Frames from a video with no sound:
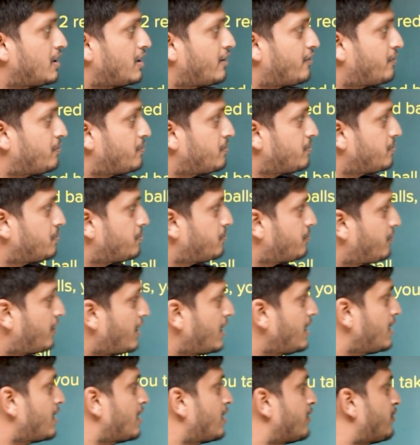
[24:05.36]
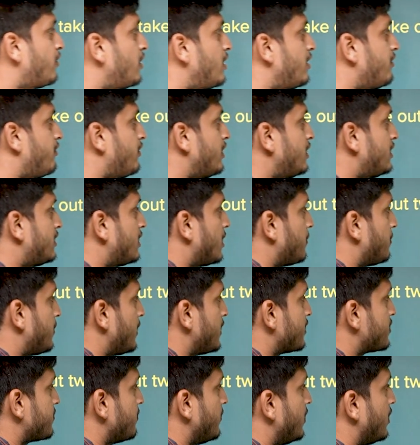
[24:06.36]
if very carefully with
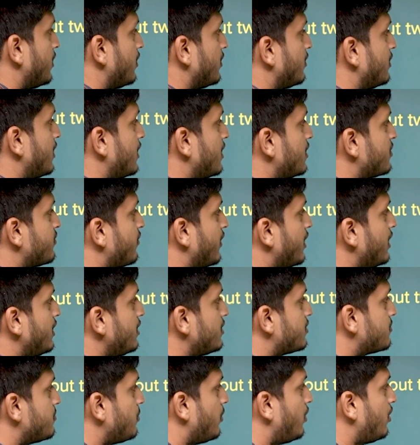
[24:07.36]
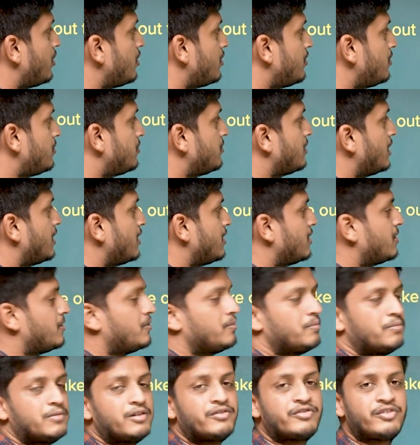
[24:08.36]
replacement, there is very small like
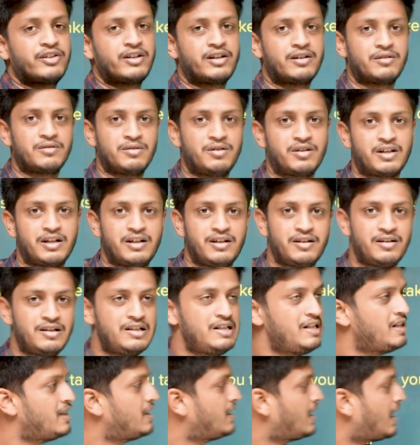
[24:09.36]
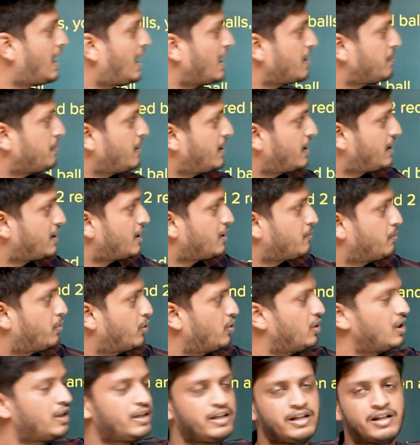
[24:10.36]
buffer, okay? I made it
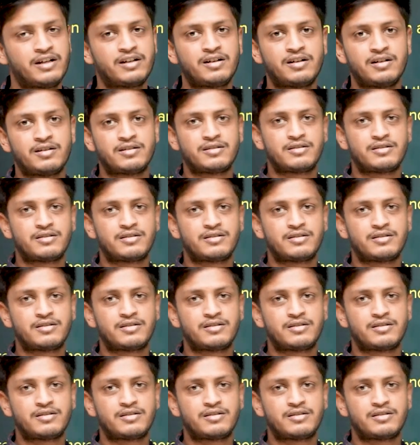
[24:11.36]
bold here.